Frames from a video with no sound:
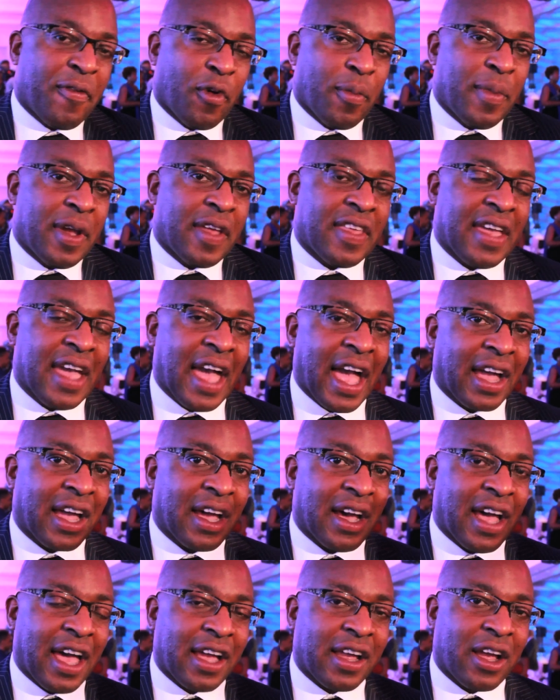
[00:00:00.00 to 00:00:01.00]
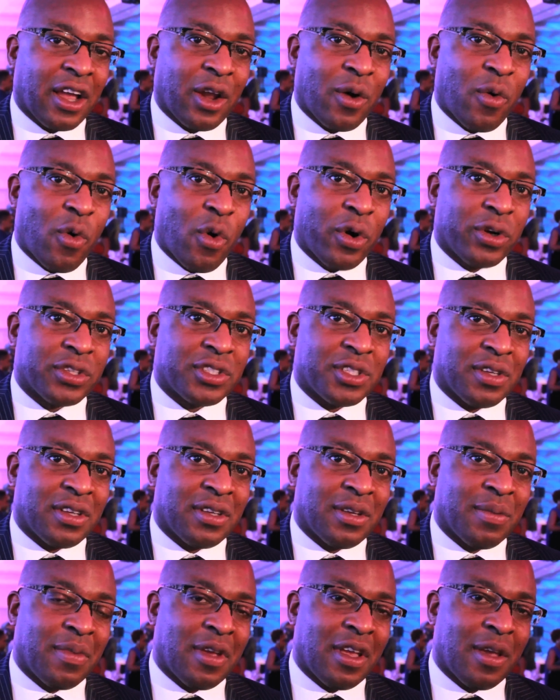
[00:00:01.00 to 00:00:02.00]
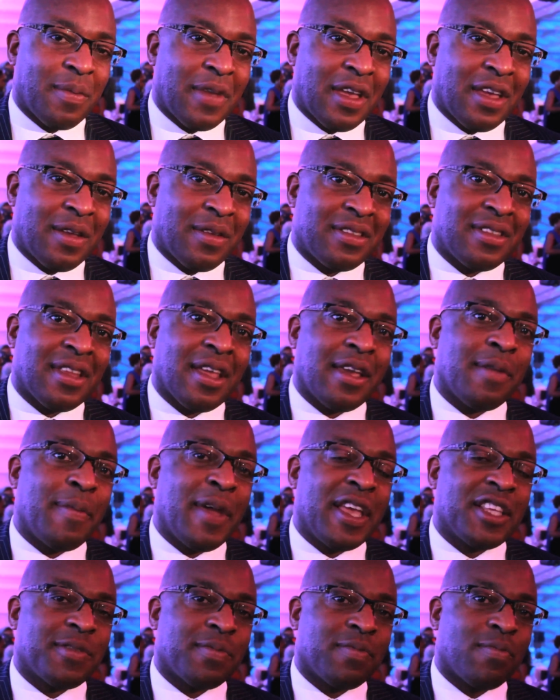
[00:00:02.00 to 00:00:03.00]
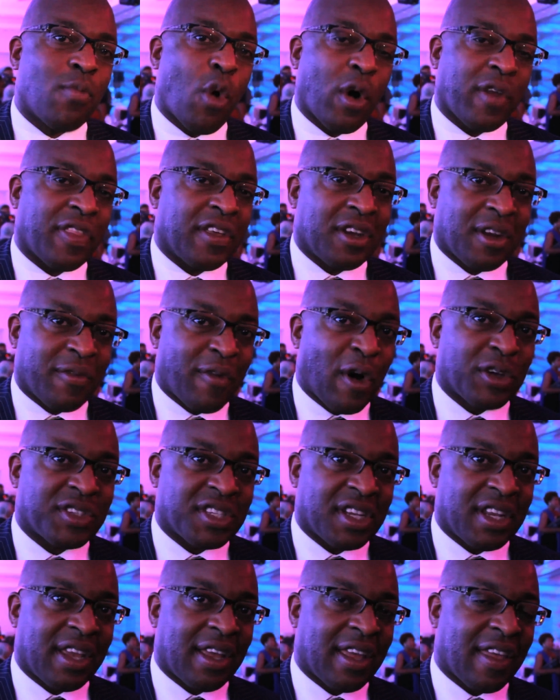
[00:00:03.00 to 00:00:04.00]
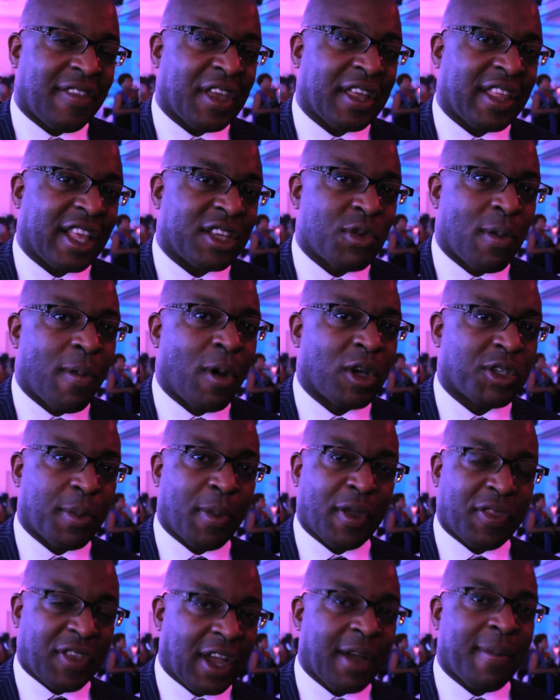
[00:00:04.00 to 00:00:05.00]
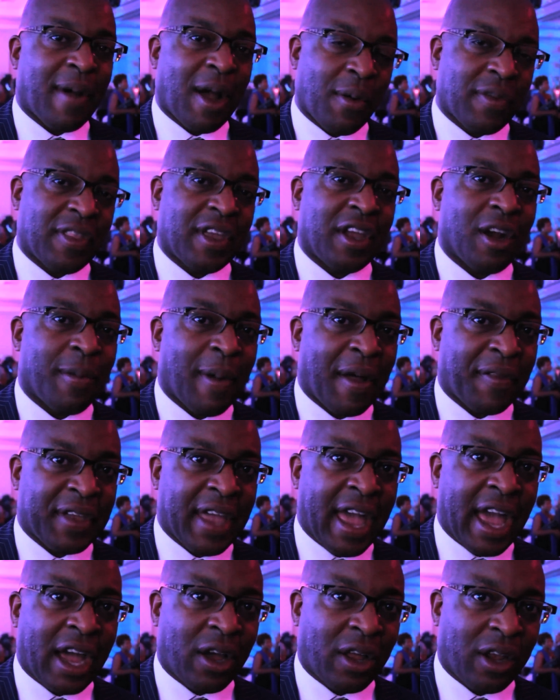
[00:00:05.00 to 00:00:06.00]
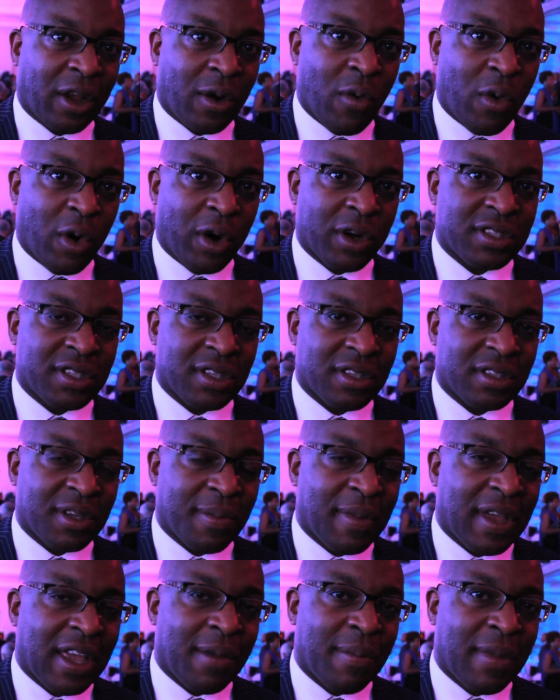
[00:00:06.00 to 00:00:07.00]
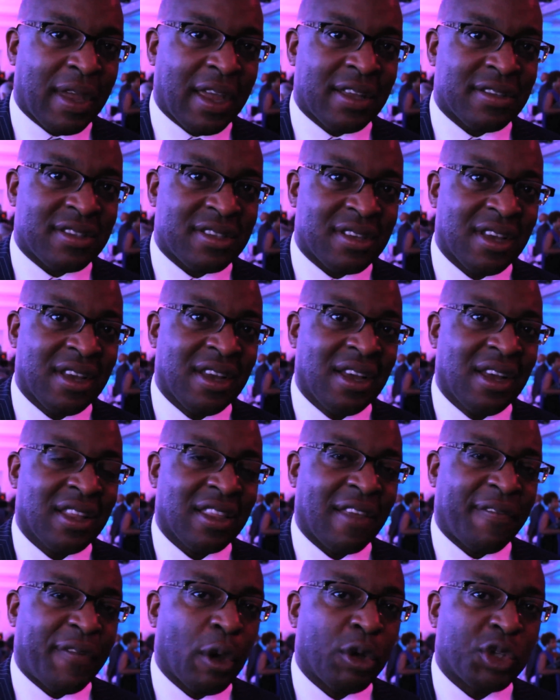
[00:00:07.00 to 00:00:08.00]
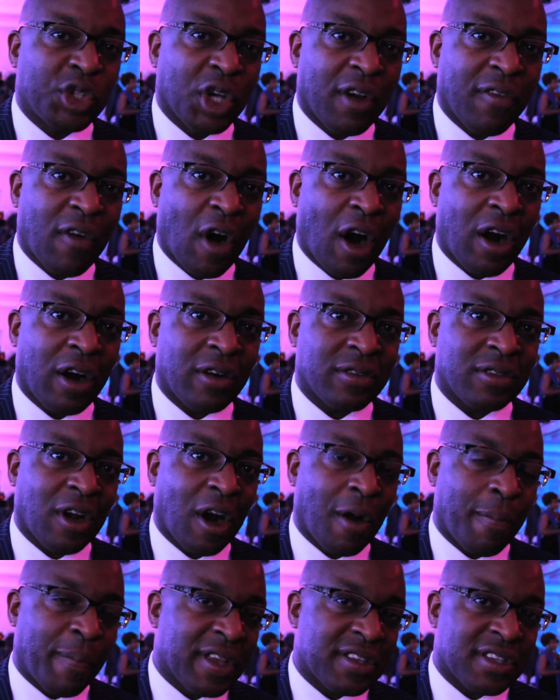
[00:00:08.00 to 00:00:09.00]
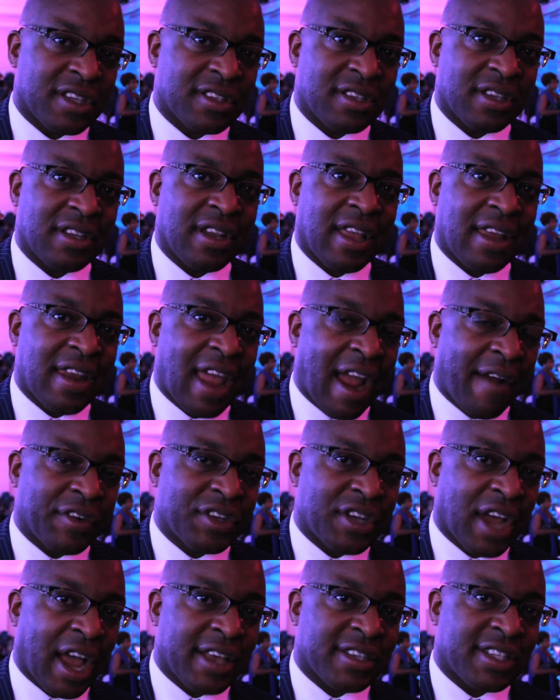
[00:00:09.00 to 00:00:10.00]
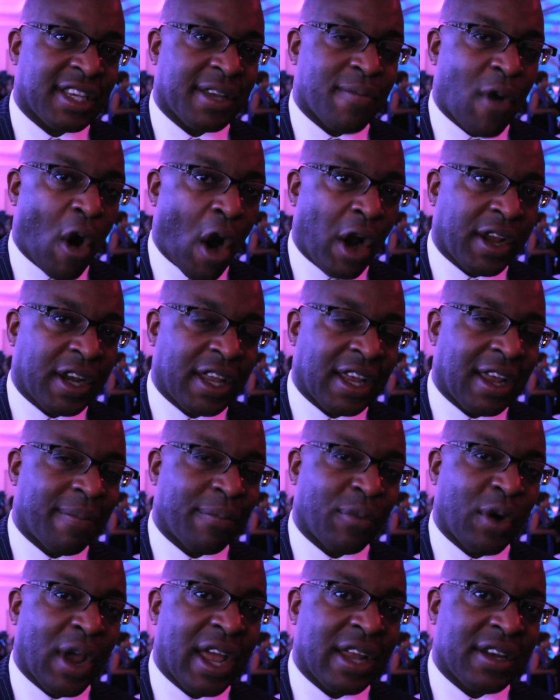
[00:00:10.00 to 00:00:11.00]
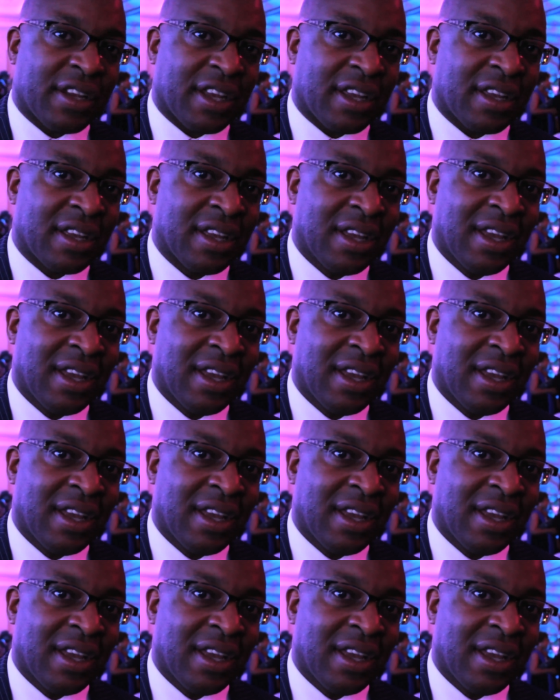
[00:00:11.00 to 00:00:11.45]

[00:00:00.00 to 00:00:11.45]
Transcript: for me, the AdColor Awards, it means more than diversity. I think that's what most people think about when they hear about the AdColor Awards. To me, it means the future of our business in advertising, marketing, and branding.